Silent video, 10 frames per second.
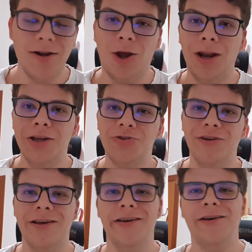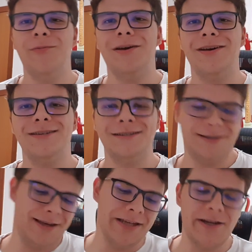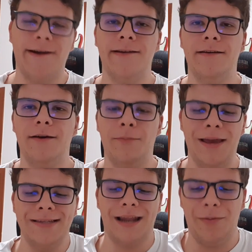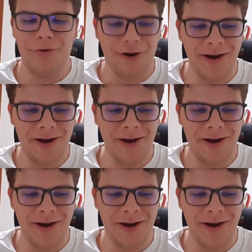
Not literally, because he's not a bass slapper.